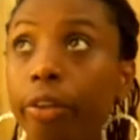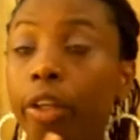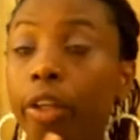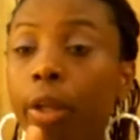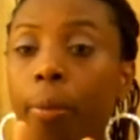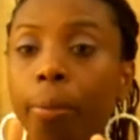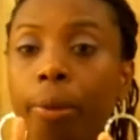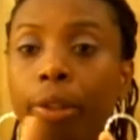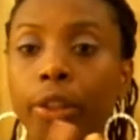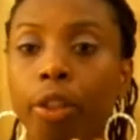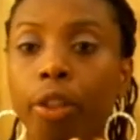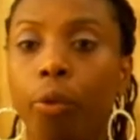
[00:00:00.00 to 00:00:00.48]

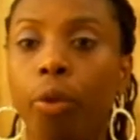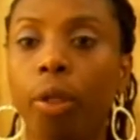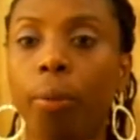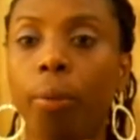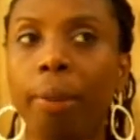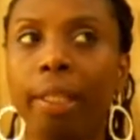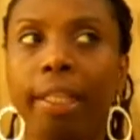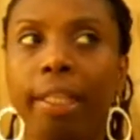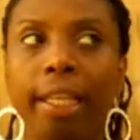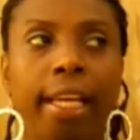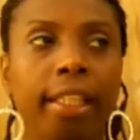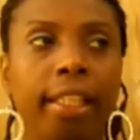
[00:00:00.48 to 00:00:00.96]
Number two
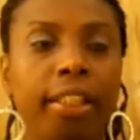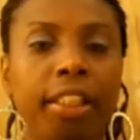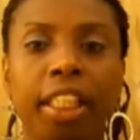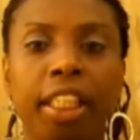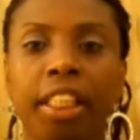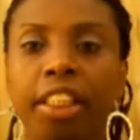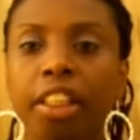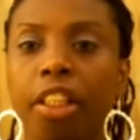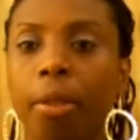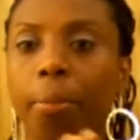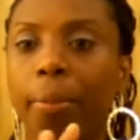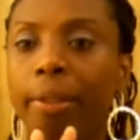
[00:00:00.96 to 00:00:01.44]
would have been
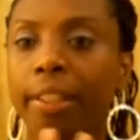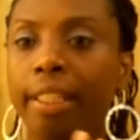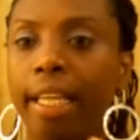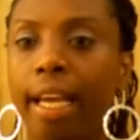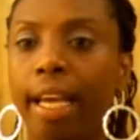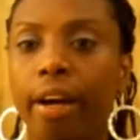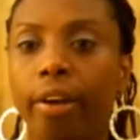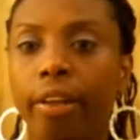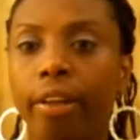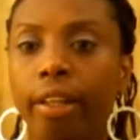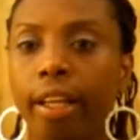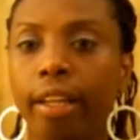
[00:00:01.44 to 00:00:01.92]
Exits Up and
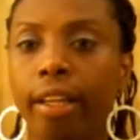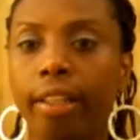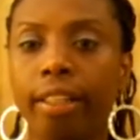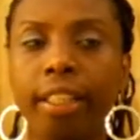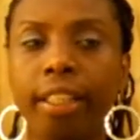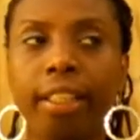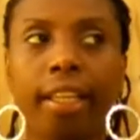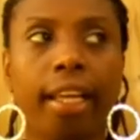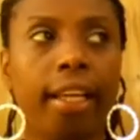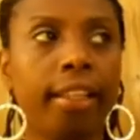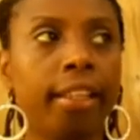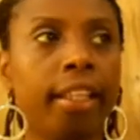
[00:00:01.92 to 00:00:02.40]
Down. I
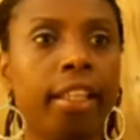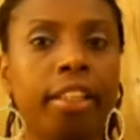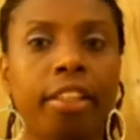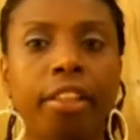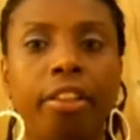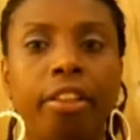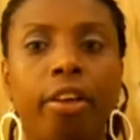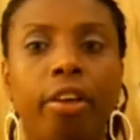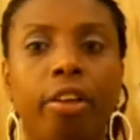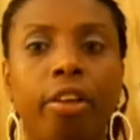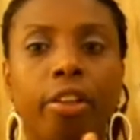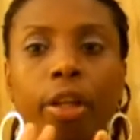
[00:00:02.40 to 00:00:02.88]
did like that
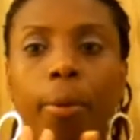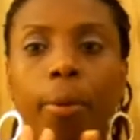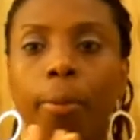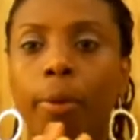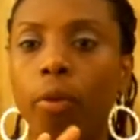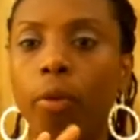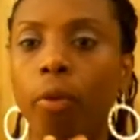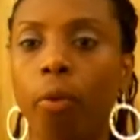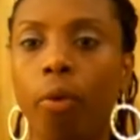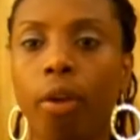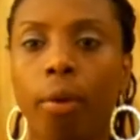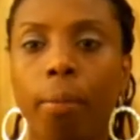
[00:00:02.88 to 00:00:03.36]
song.
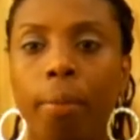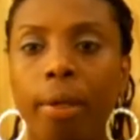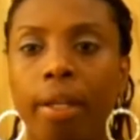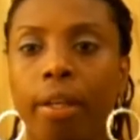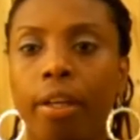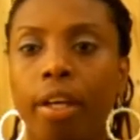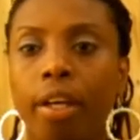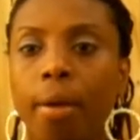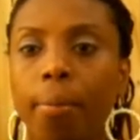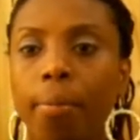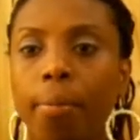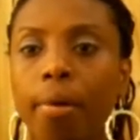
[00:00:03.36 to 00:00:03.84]
Number three would have
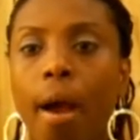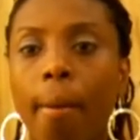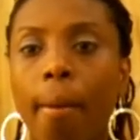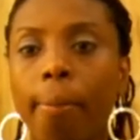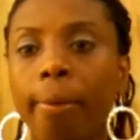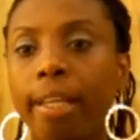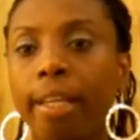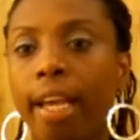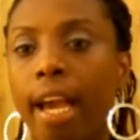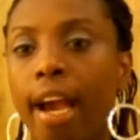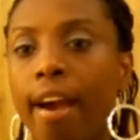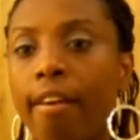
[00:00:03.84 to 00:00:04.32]
been
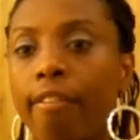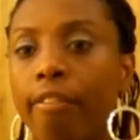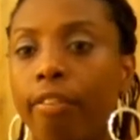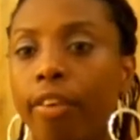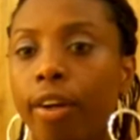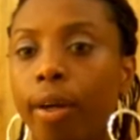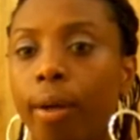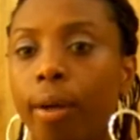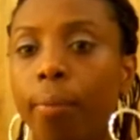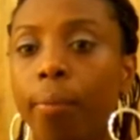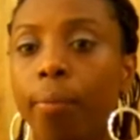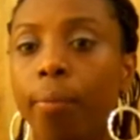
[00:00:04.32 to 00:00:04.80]
Copycat
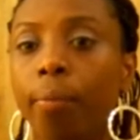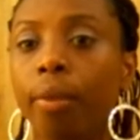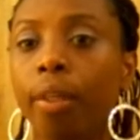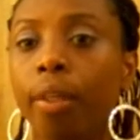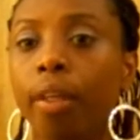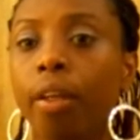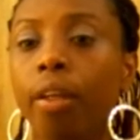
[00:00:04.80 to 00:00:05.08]
from